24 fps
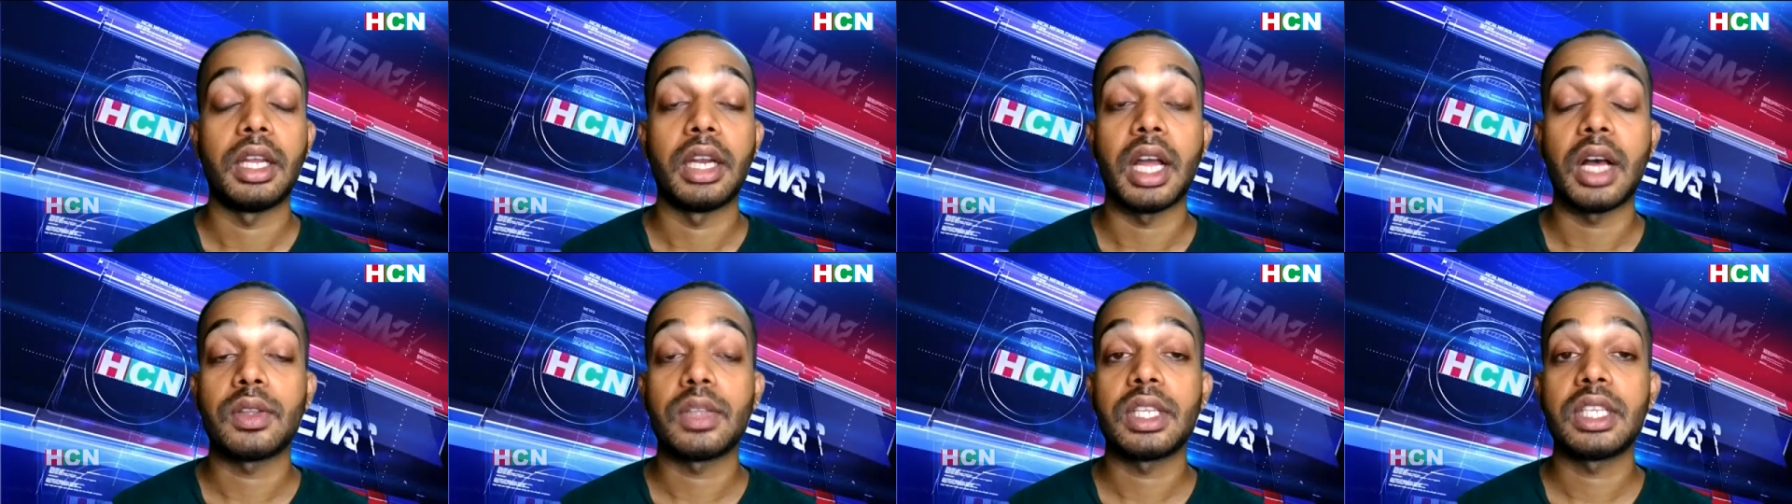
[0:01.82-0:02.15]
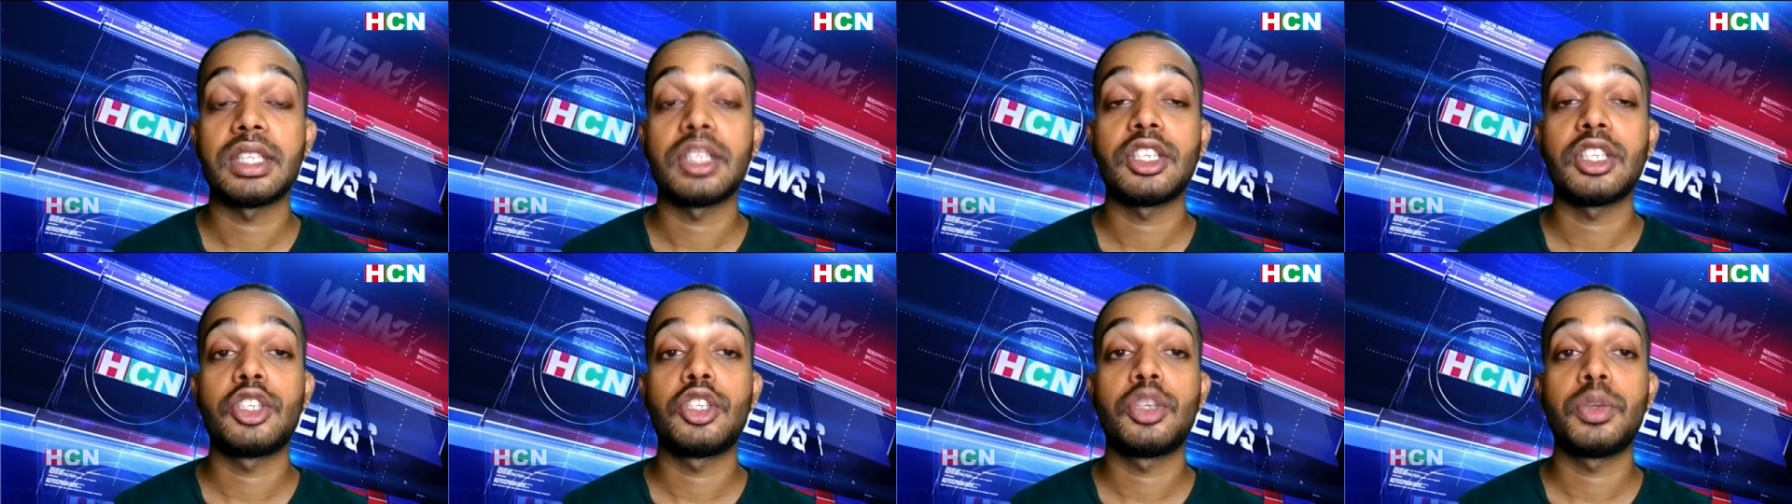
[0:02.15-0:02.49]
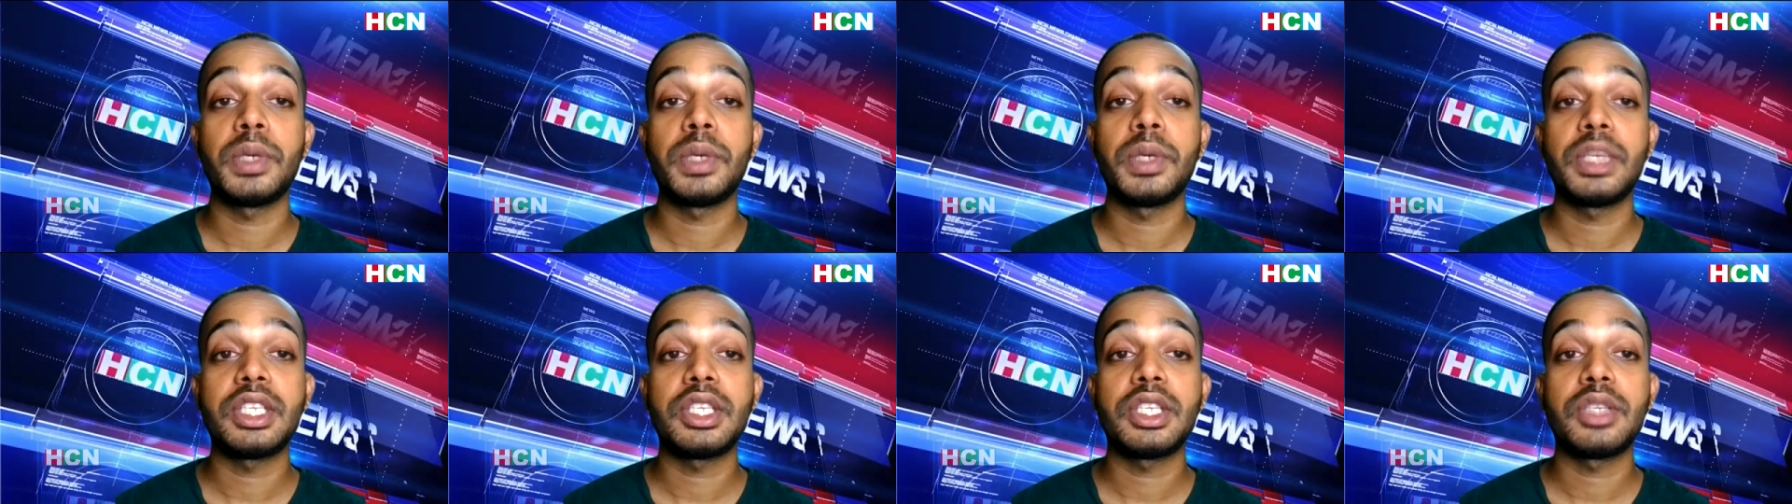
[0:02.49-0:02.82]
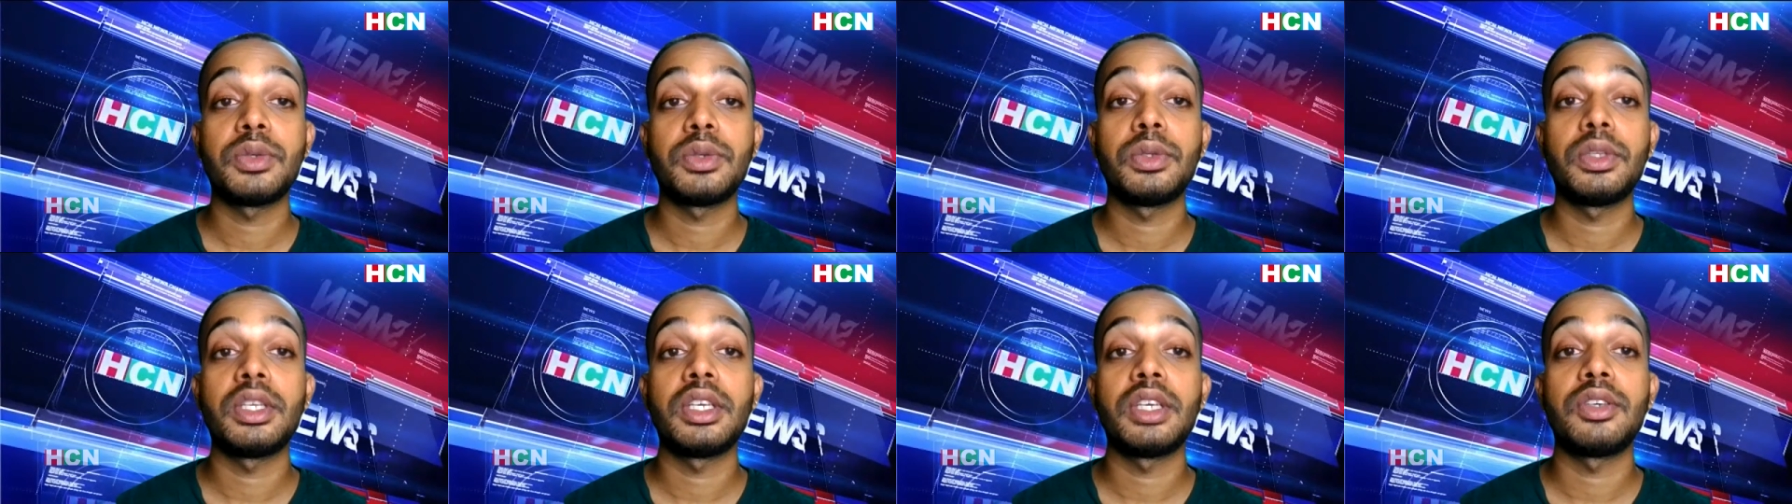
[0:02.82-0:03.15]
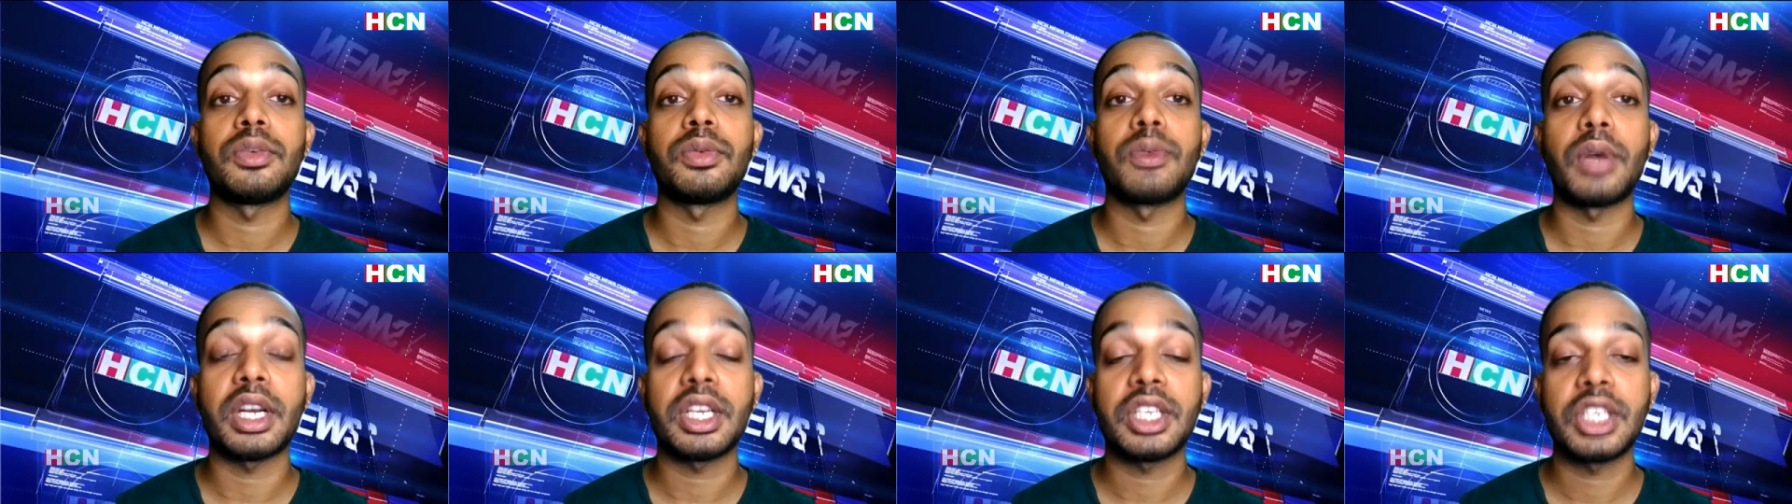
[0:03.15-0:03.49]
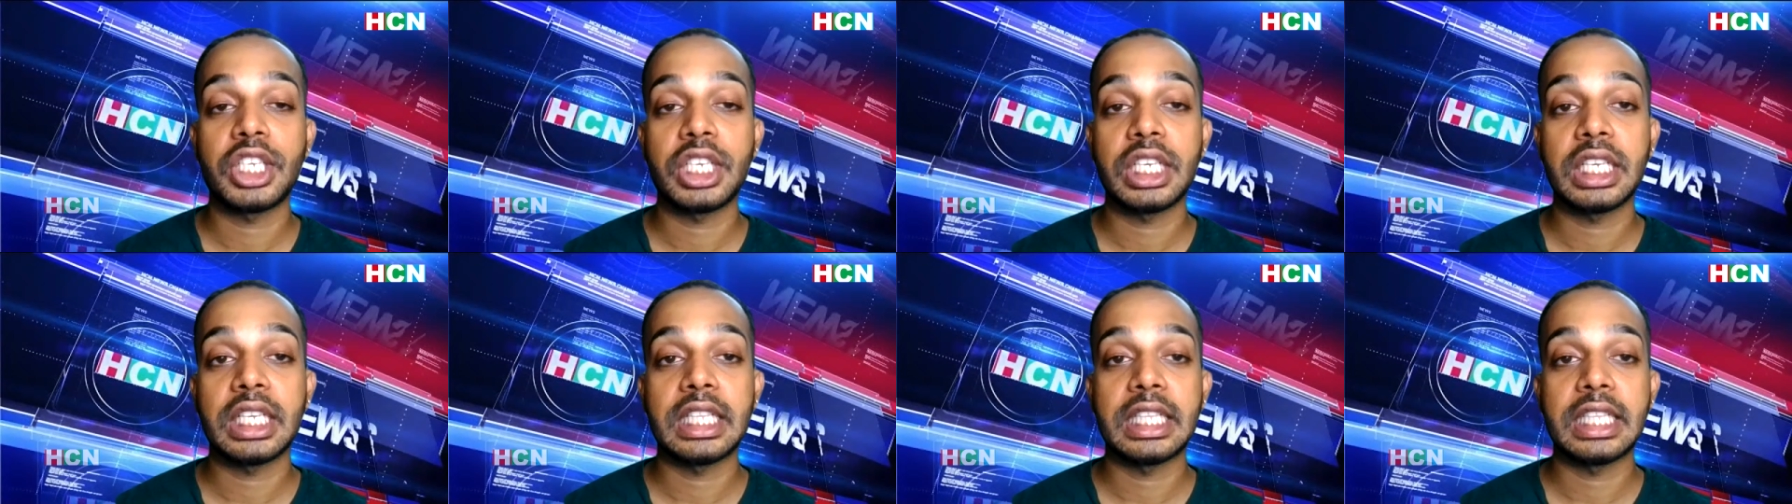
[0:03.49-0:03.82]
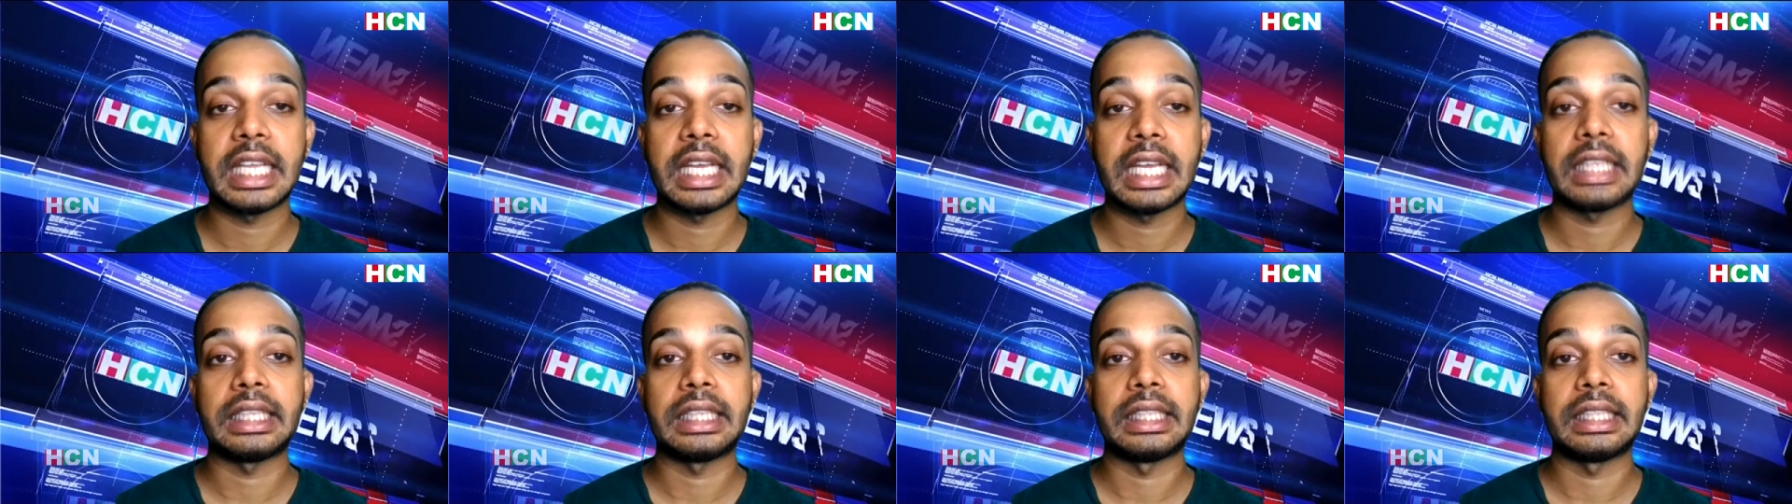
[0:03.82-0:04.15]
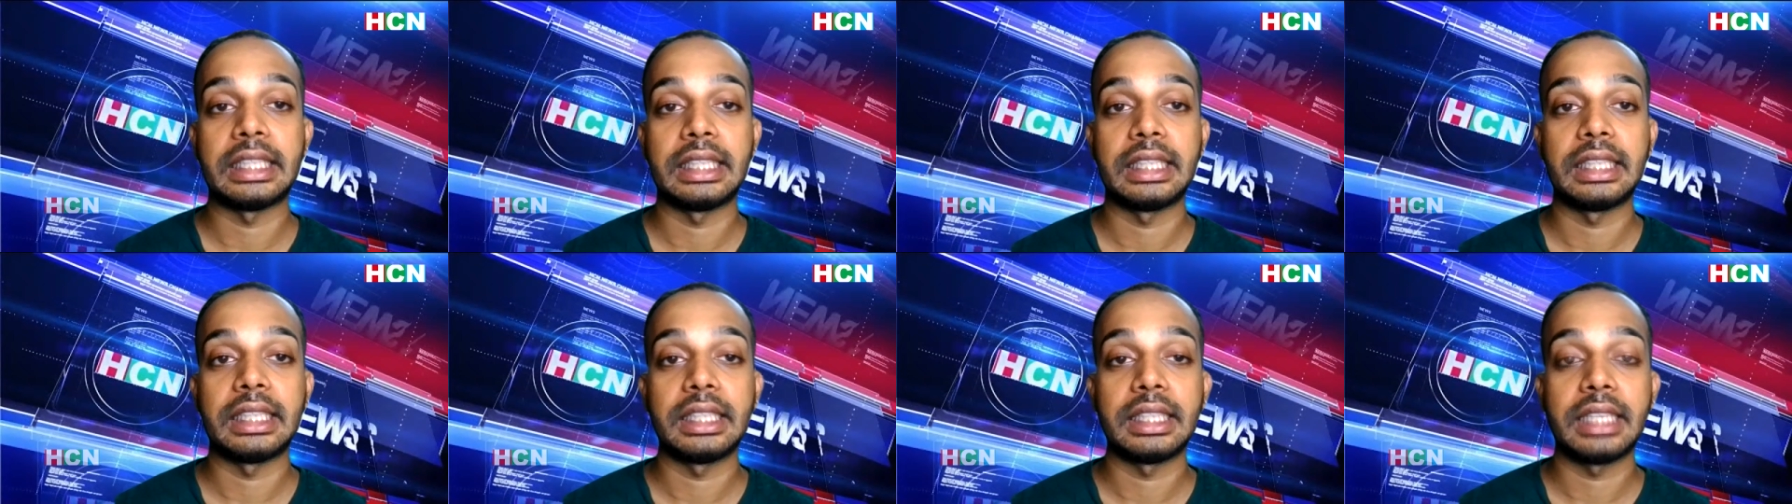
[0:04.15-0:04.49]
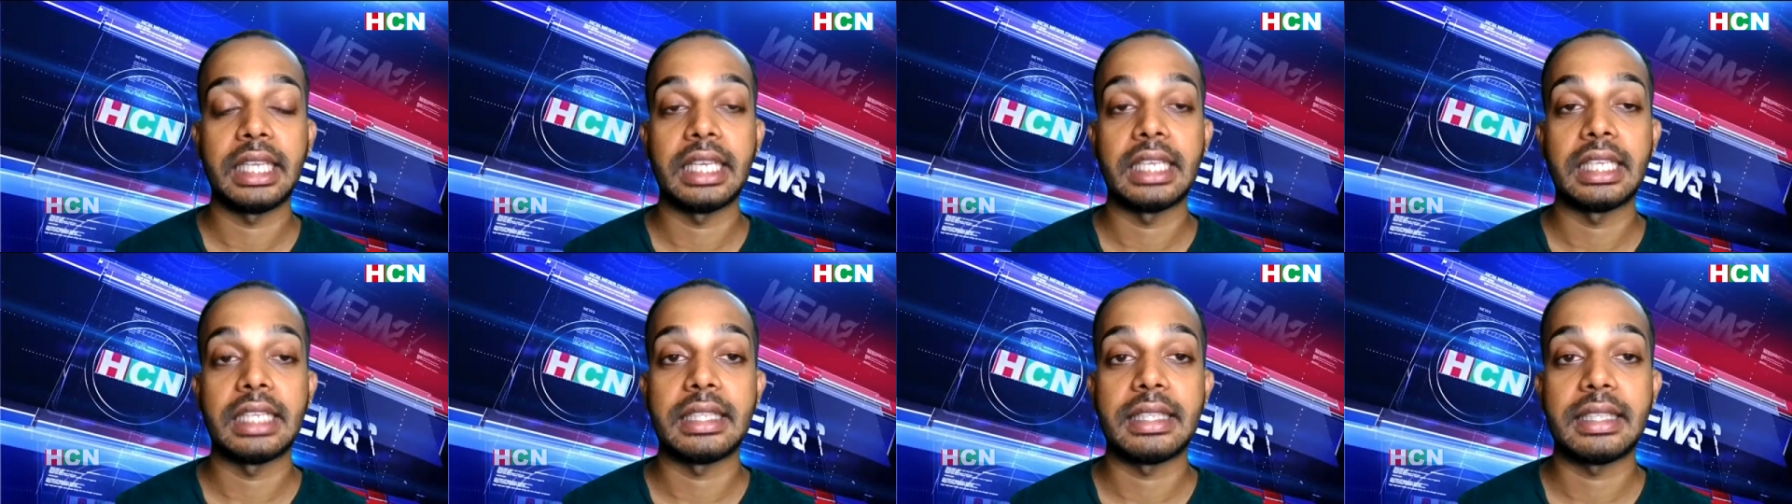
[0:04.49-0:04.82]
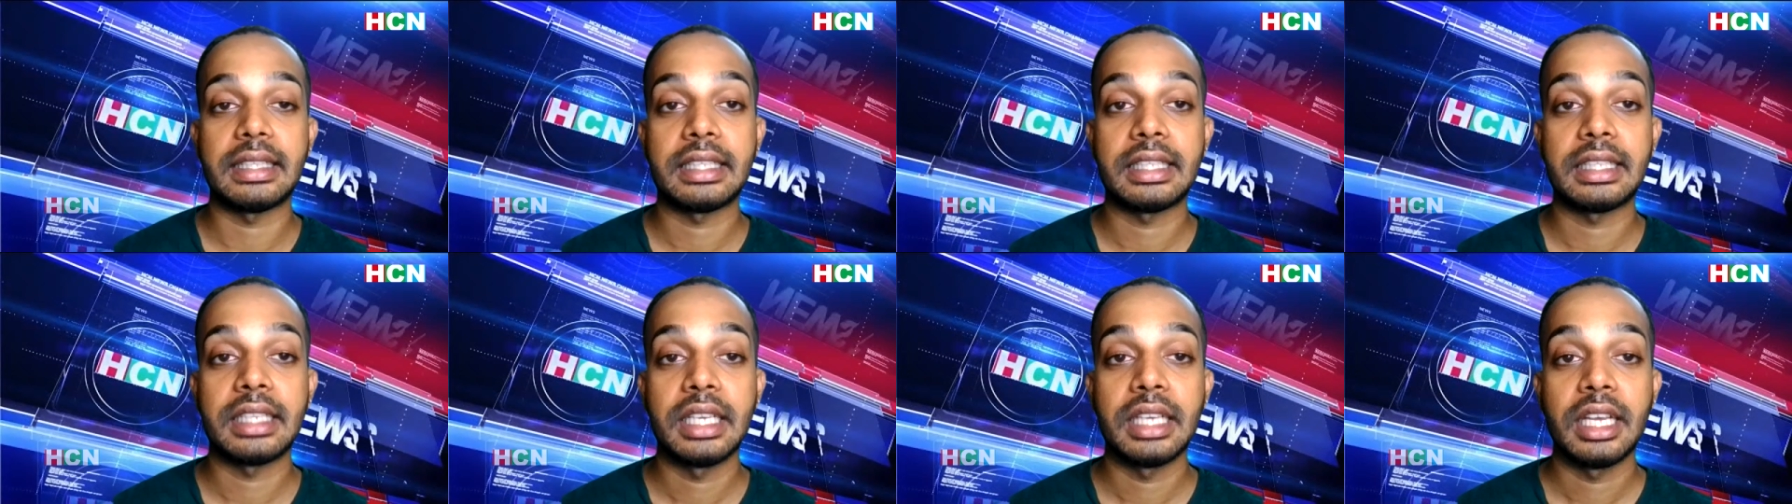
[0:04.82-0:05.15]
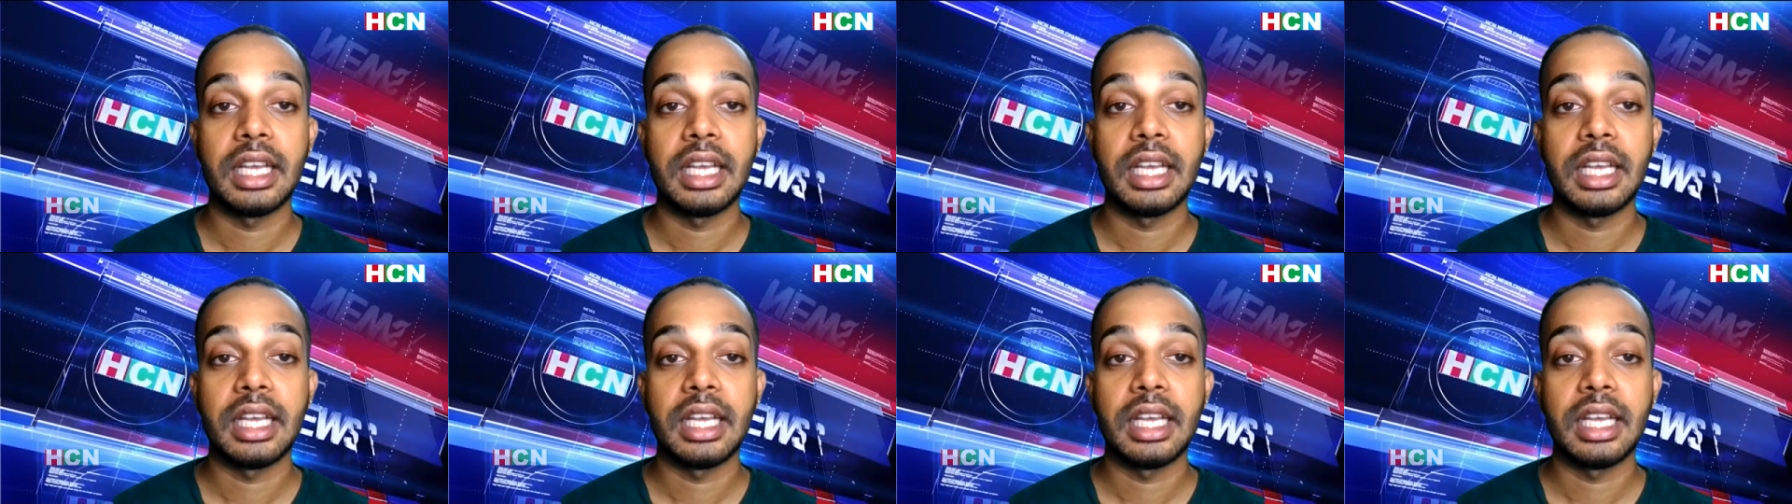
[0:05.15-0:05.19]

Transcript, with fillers: And now there's a twist to the Russian death case.